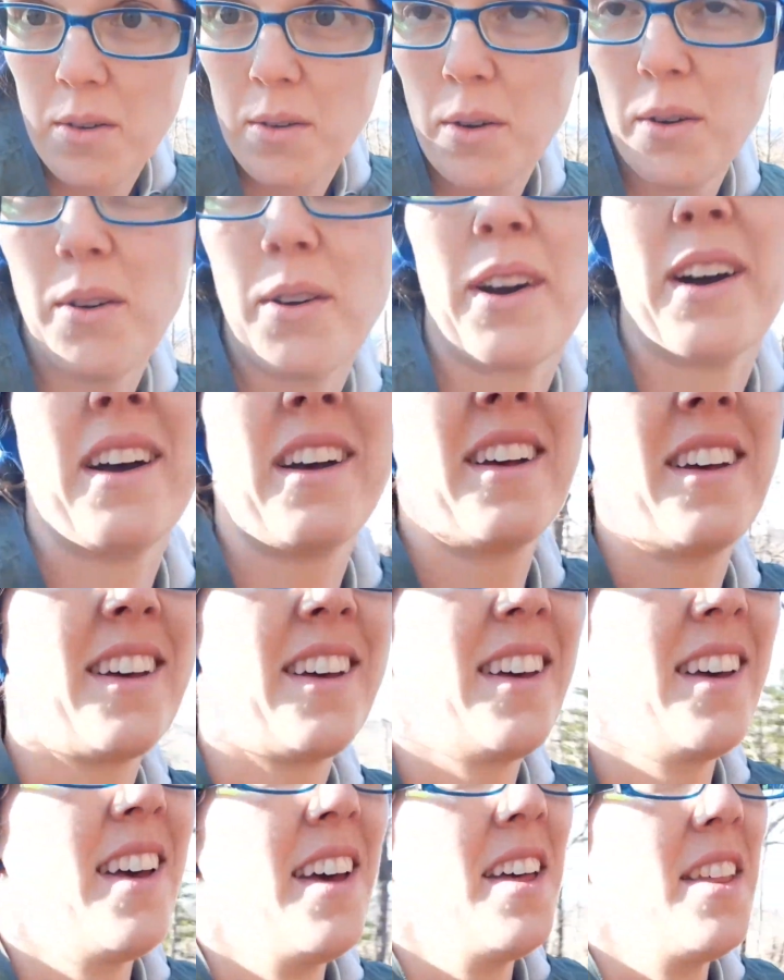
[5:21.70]
Whew.
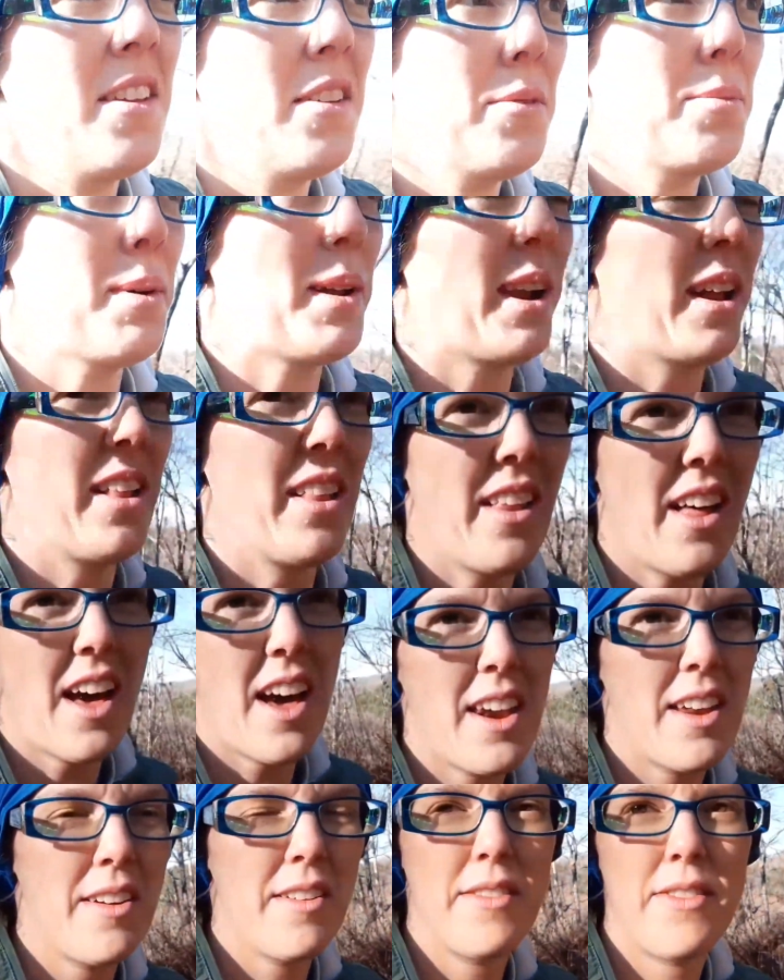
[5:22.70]
There's been a
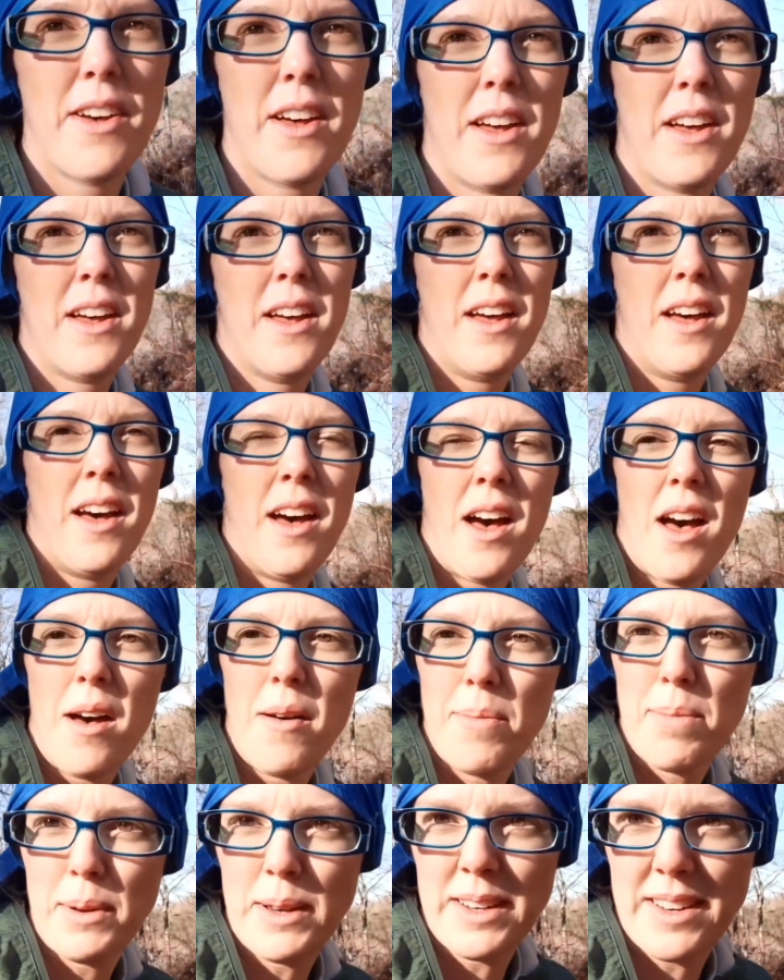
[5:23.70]
lot of
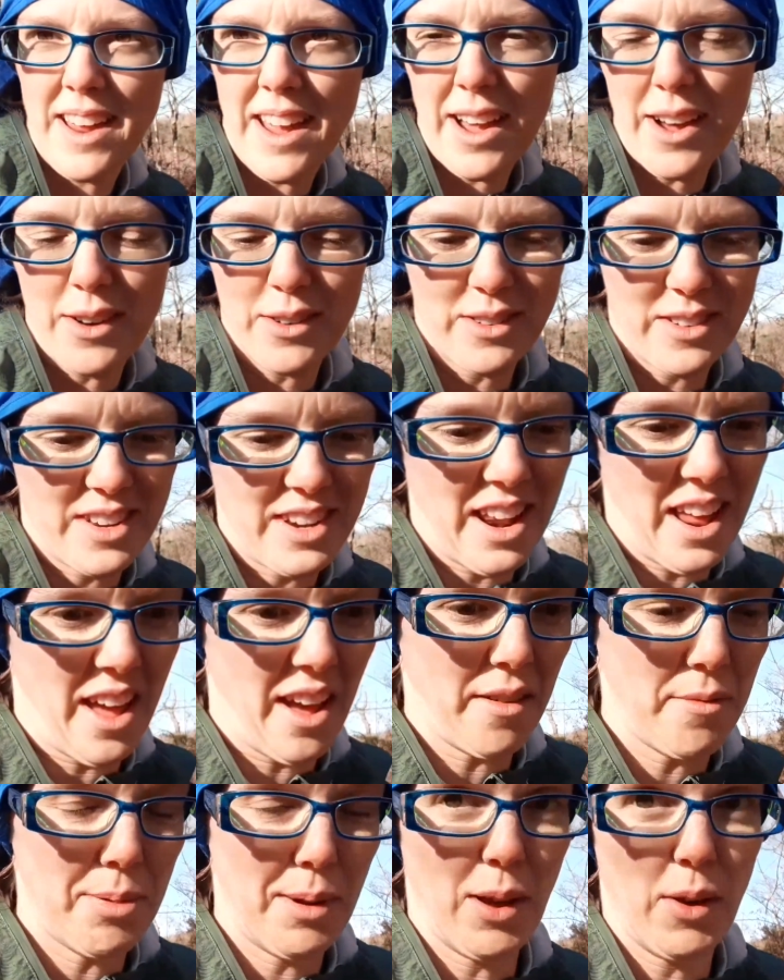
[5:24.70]
up and down today.
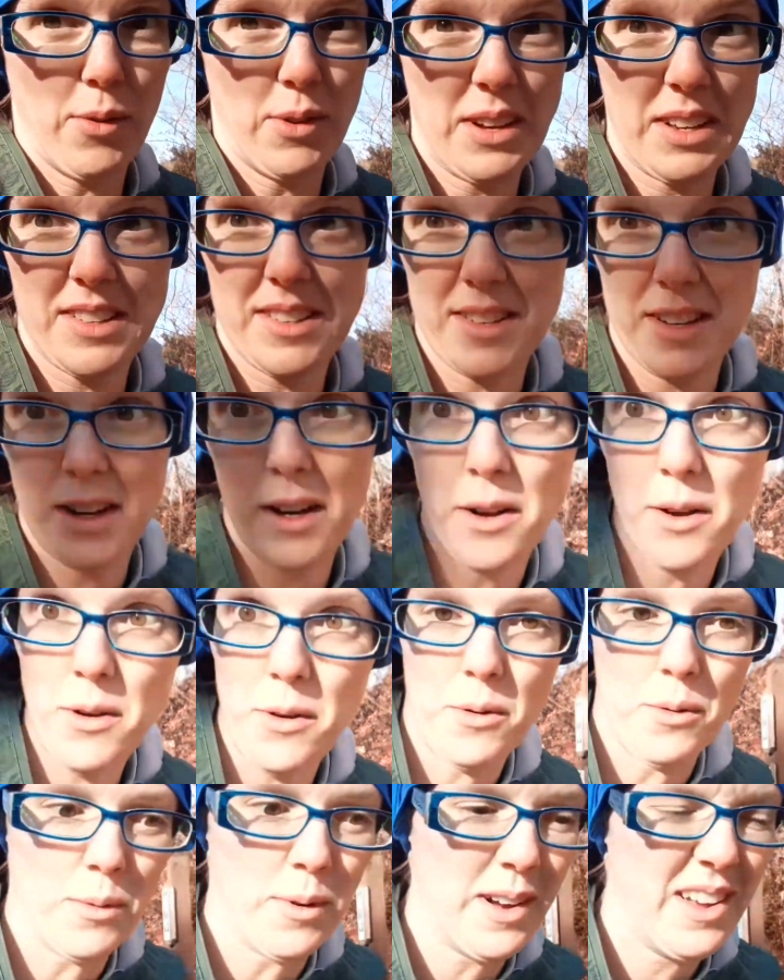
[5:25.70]
I've been going
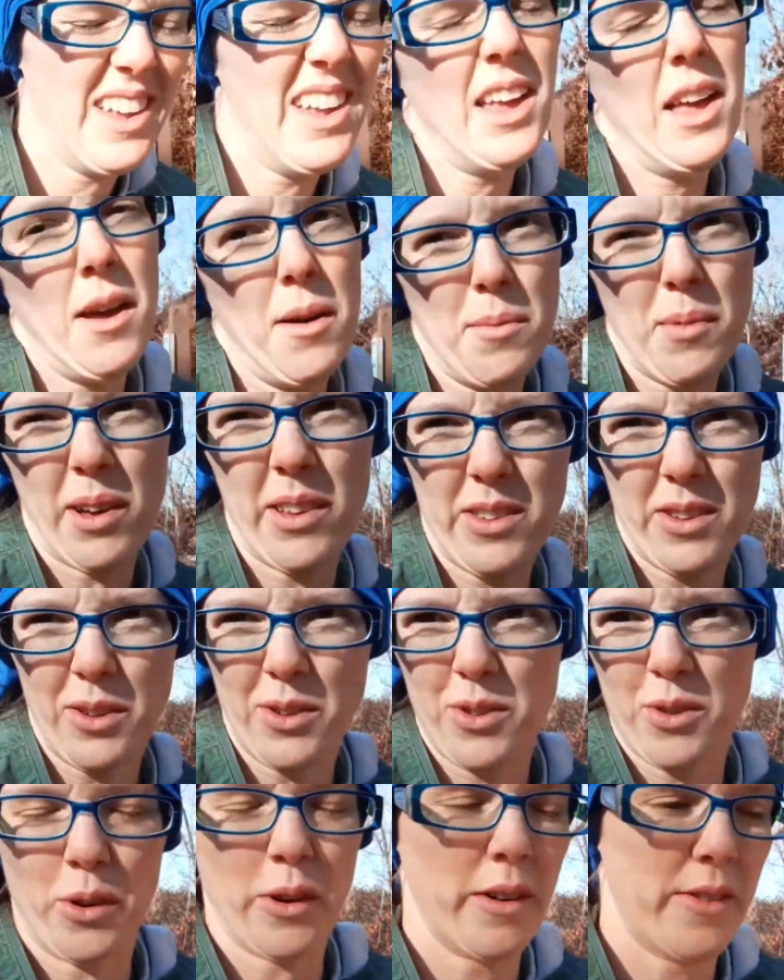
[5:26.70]
slow. I'm also
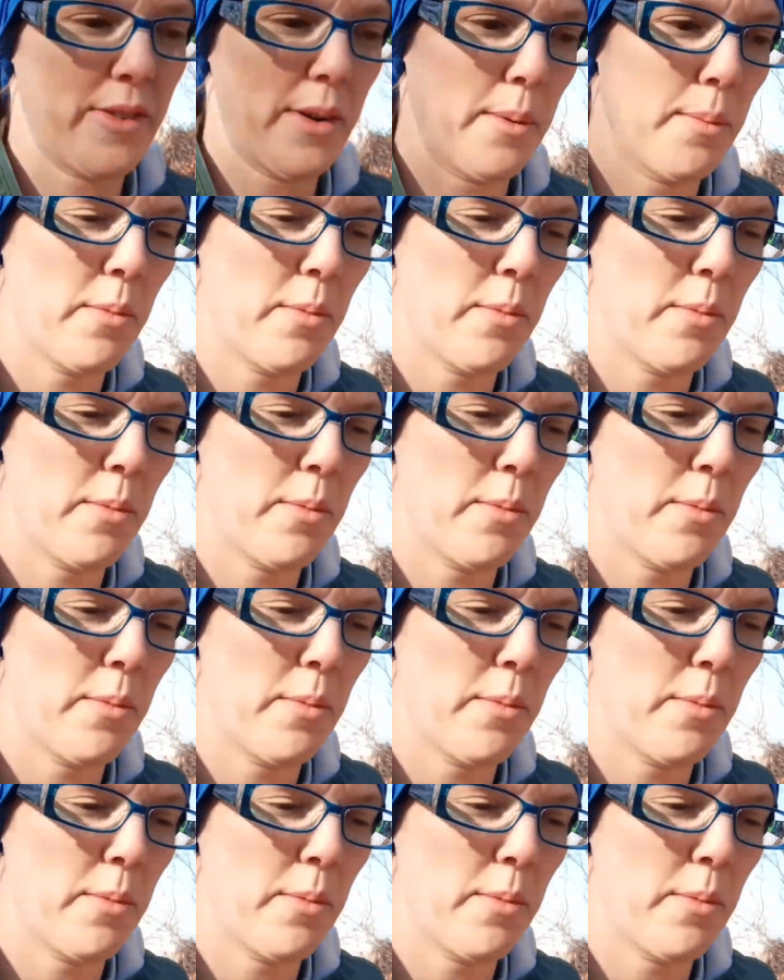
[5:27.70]
sore from